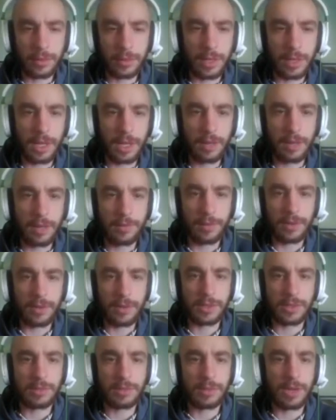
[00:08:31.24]
There
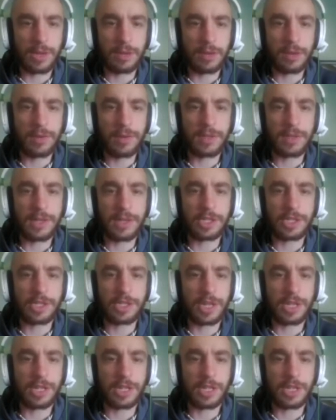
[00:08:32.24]
was some kind of ventilation
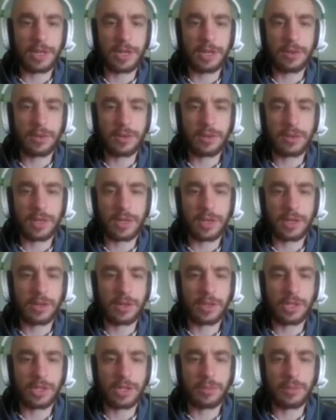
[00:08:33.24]
hatch there. Looked like I
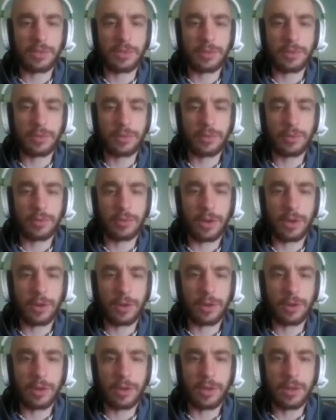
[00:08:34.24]
could jump to the room
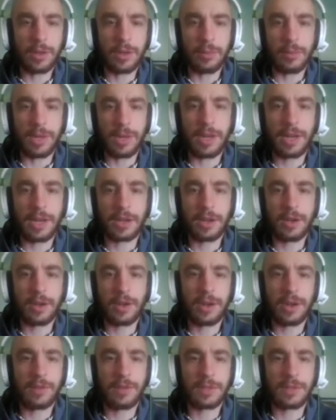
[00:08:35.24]
below. My leg hurt
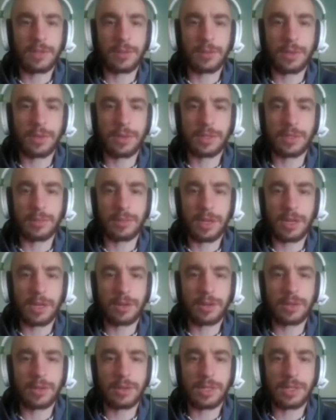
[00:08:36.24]
enough as it was, but I
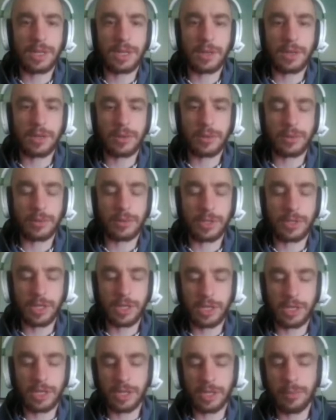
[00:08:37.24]
couldn't see another option.
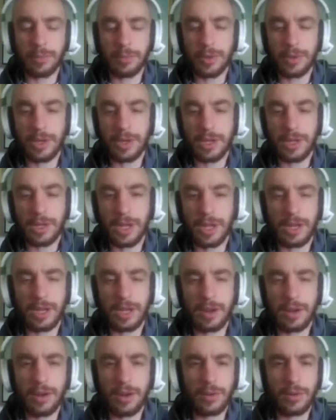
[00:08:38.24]
Did I jump?
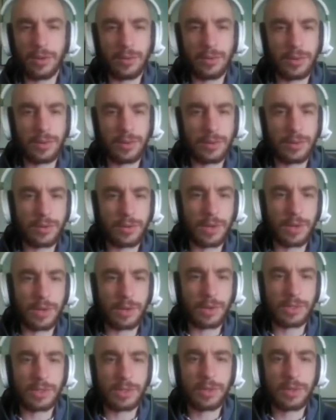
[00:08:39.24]
No. If
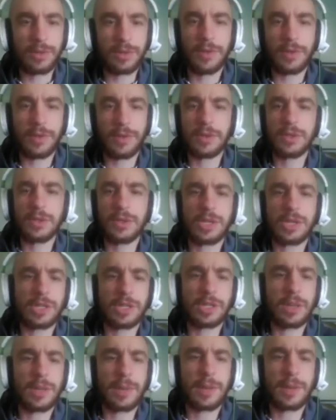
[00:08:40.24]
I was too chicken
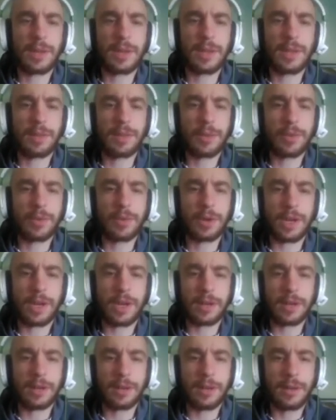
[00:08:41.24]
to jump down that broken
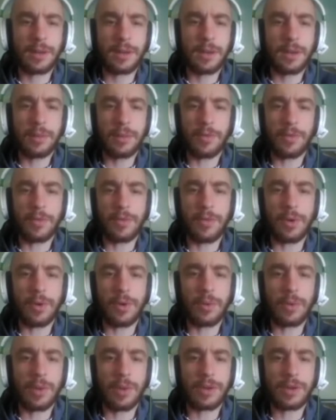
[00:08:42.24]
ladder
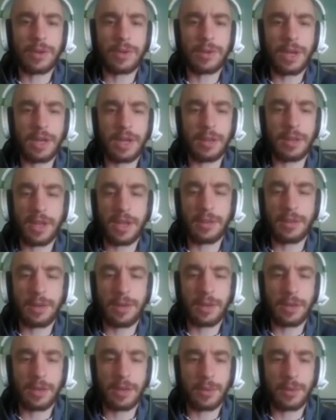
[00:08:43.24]
before, why do it There had to
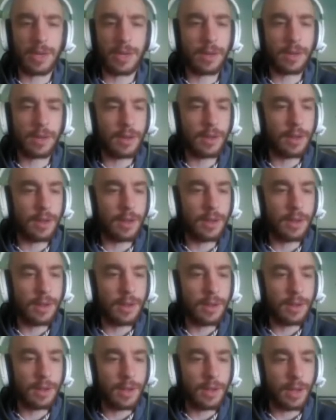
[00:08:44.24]
be another way.
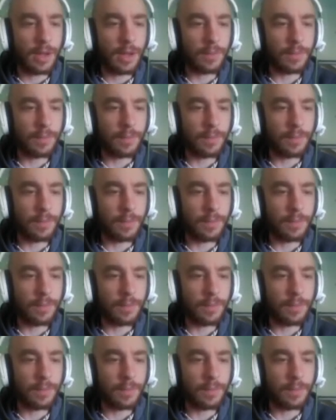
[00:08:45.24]
Yeah.